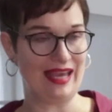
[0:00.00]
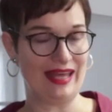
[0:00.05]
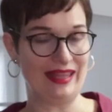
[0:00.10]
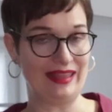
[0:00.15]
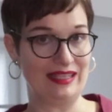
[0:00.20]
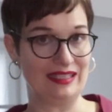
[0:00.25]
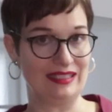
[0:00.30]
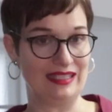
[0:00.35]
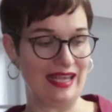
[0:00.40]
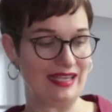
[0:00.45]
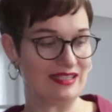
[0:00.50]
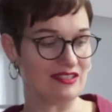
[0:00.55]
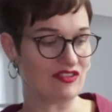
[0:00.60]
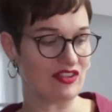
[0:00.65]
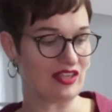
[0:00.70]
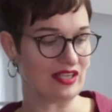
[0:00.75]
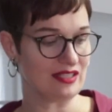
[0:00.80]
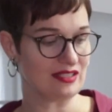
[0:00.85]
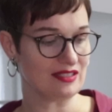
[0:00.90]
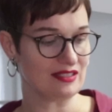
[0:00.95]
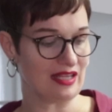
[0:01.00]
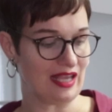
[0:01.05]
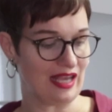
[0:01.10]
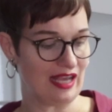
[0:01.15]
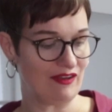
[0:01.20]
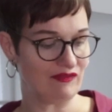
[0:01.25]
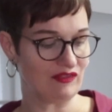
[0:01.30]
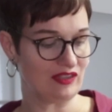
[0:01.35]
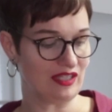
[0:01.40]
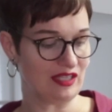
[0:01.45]
And the last thing
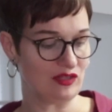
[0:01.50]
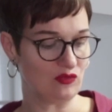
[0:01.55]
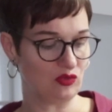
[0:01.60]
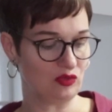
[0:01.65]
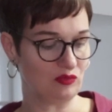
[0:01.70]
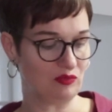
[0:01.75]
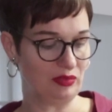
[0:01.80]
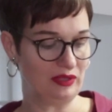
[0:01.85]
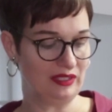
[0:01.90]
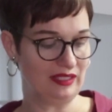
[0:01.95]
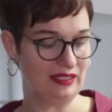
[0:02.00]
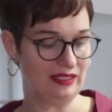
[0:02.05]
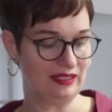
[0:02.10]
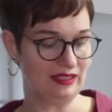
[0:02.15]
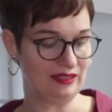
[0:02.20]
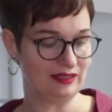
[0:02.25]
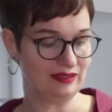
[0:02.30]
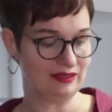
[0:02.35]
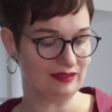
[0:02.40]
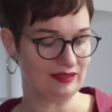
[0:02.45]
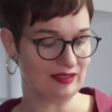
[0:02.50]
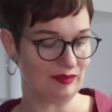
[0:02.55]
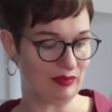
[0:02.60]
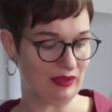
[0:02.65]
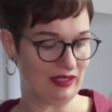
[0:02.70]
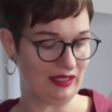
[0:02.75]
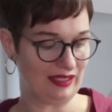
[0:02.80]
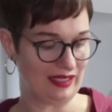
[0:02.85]
after that would be the zipper.